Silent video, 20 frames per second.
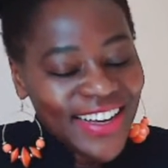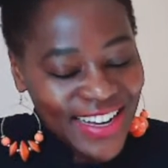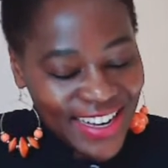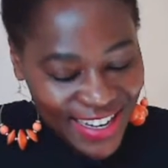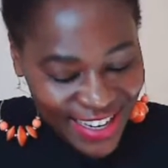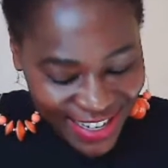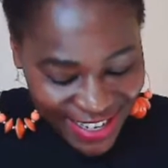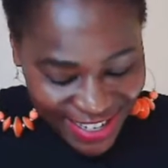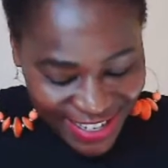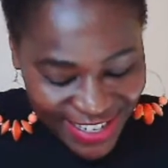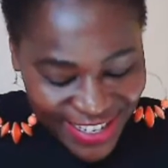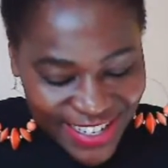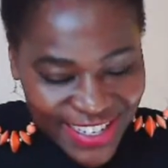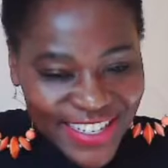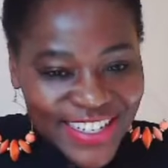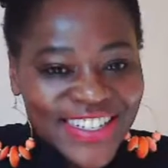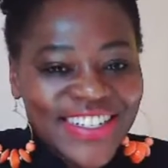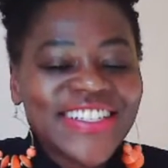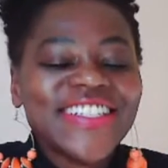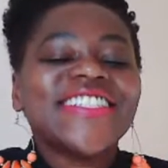
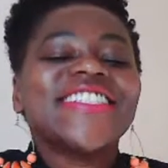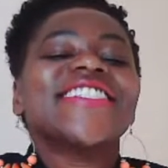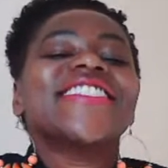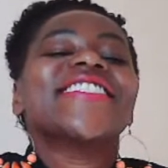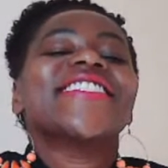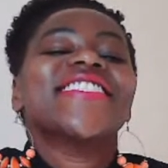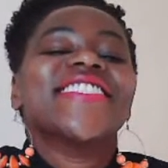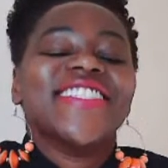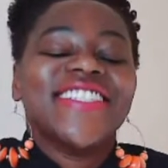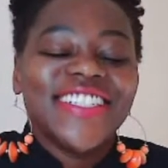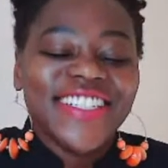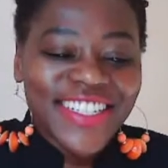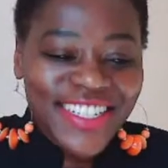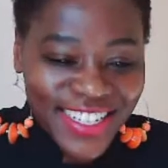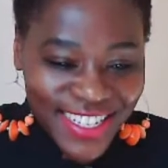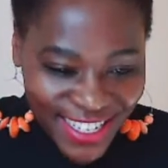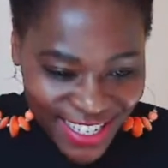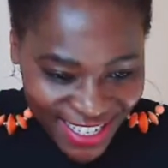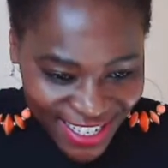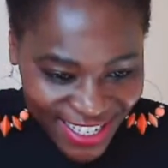noticed. They could
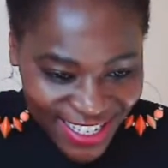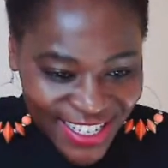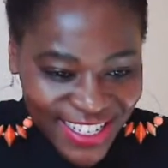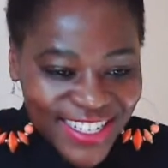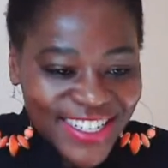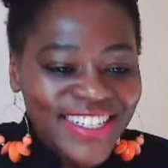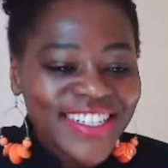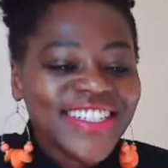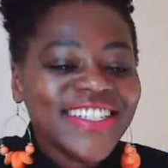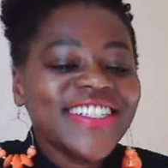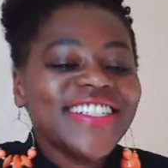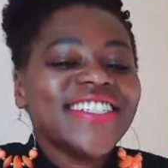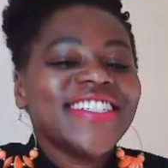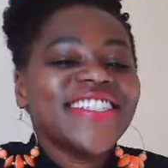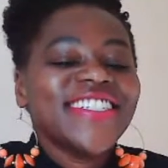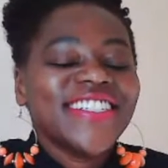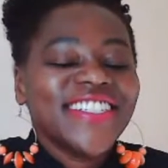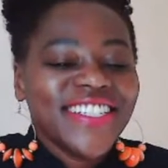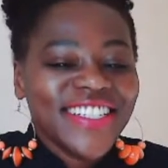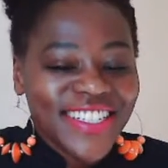be involved
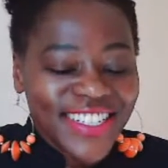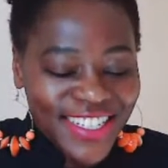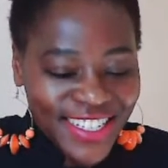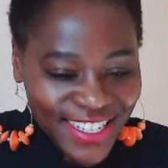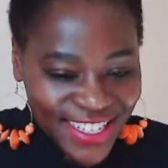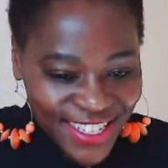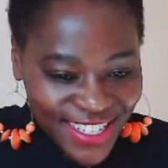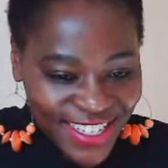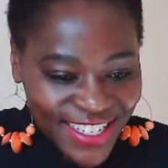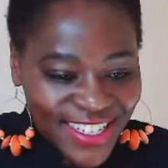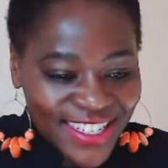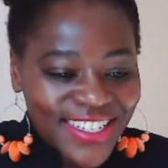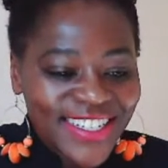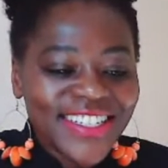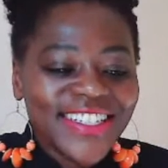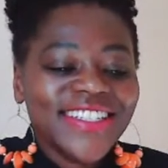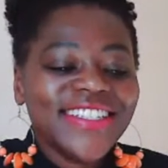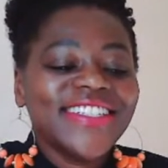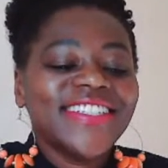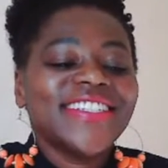in drugs,
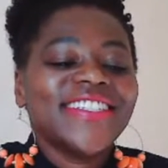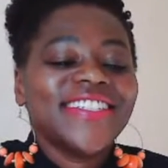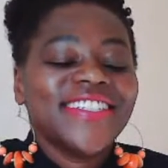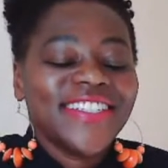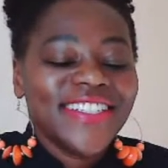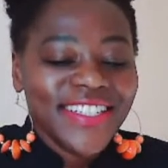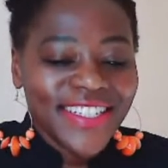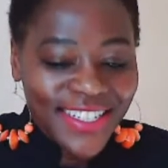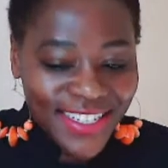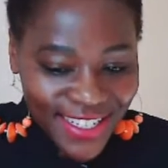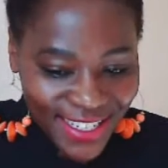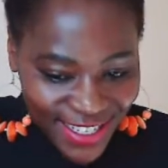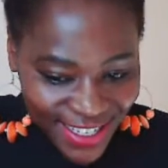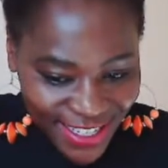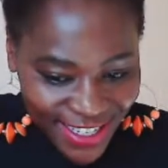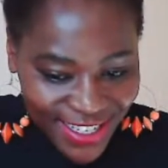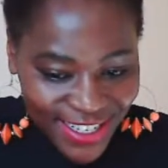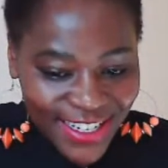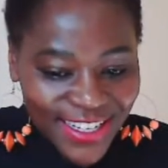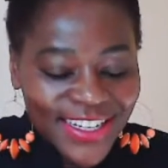knife crime,
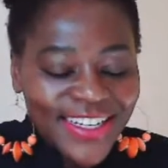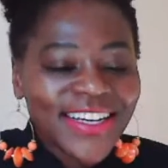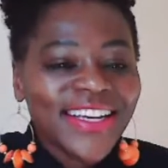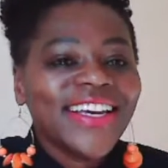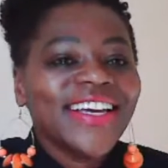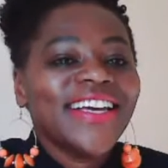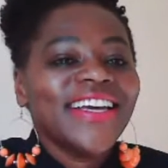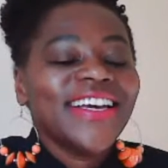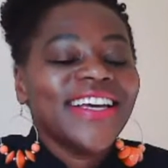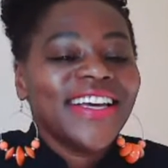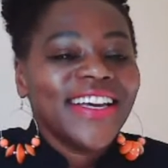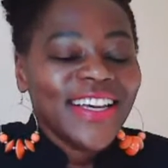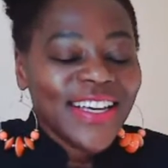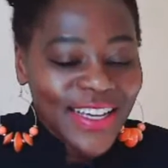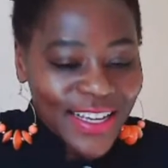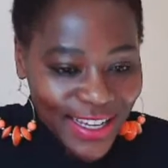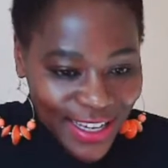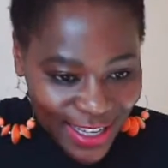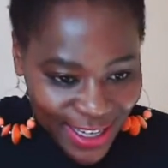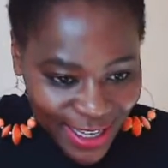anything,
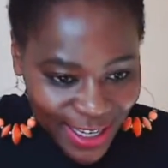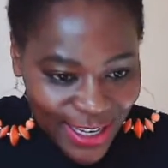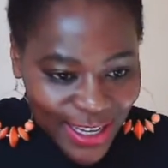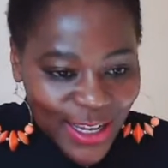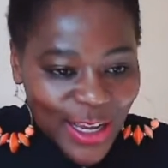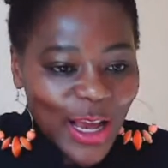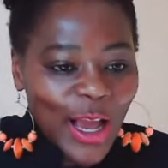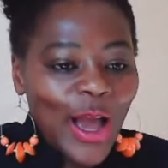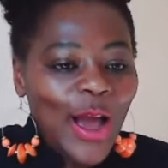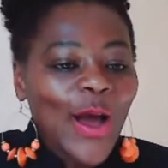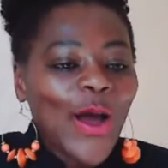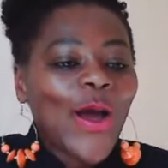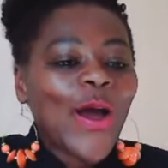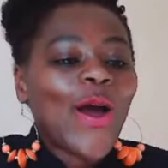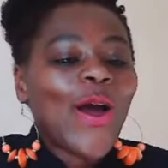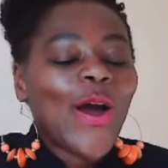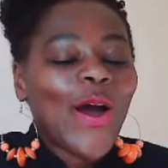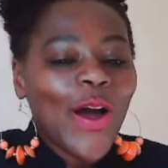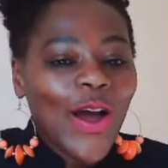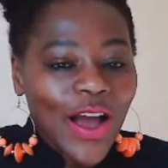just for their
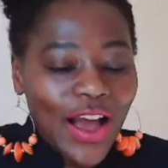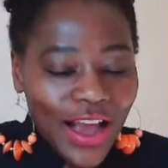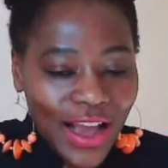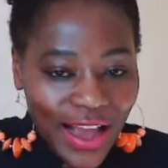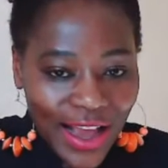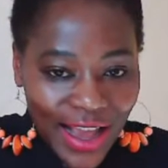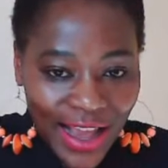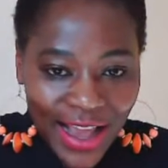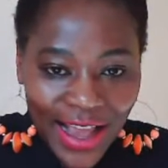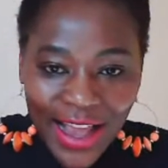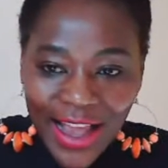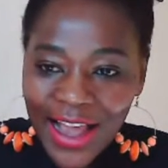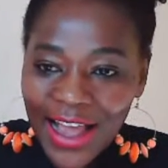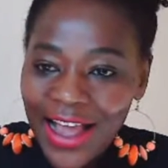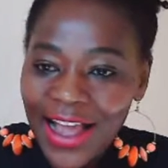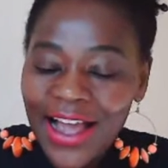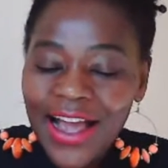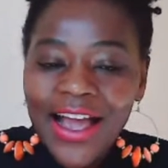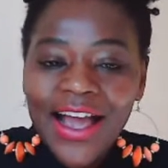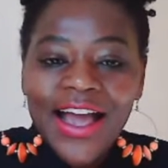parents to
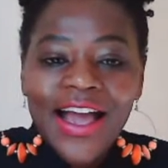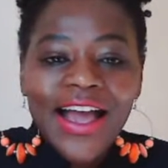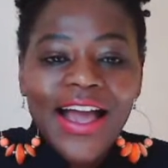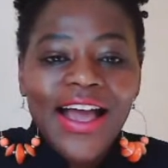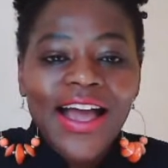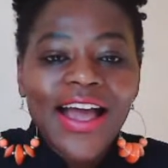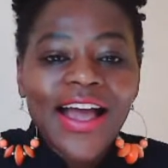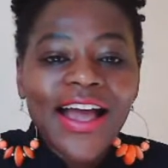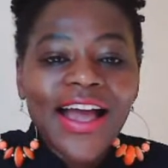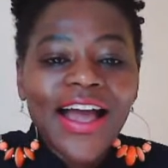notice them.